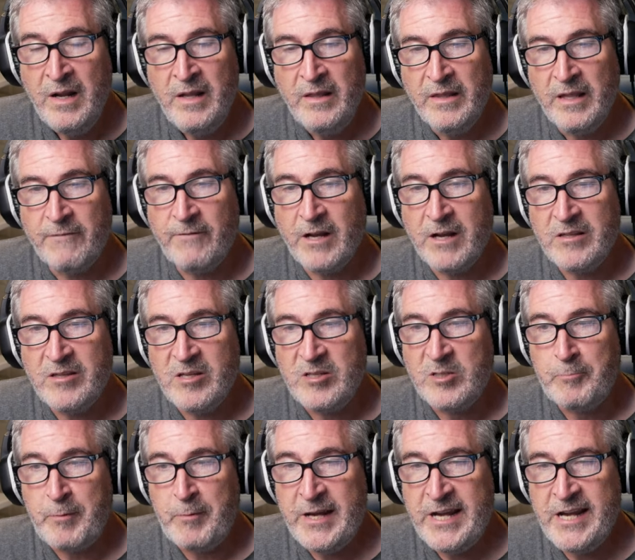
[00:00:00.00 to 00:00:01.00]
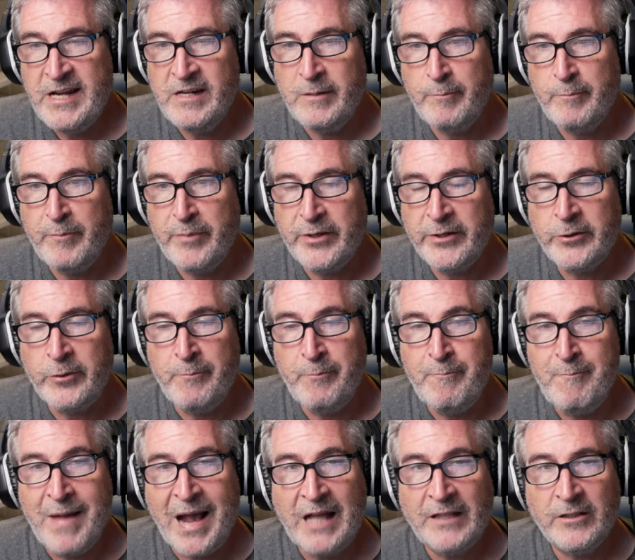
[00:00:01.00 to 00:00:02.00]
They've got these peanut butter
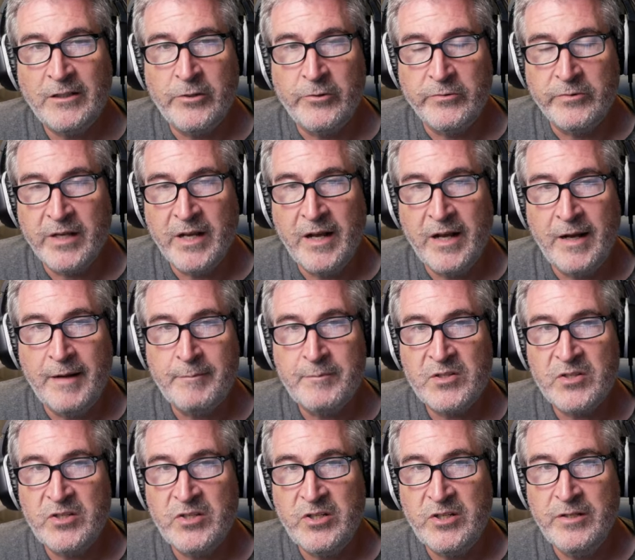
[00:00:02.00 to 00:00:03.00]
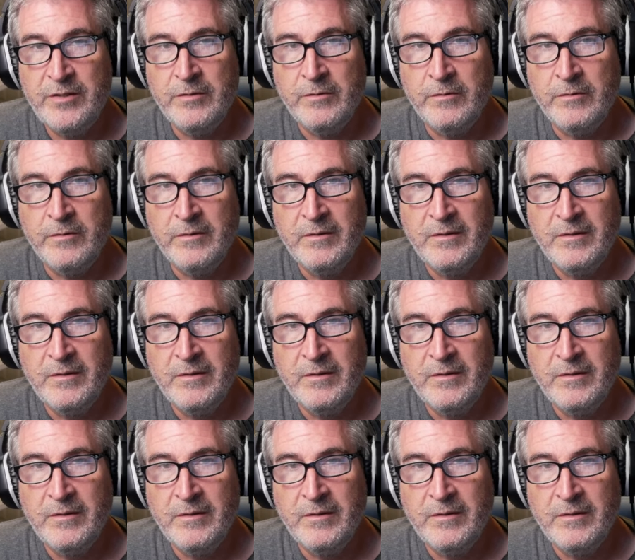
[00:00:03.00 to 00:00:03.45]
mallow cups too.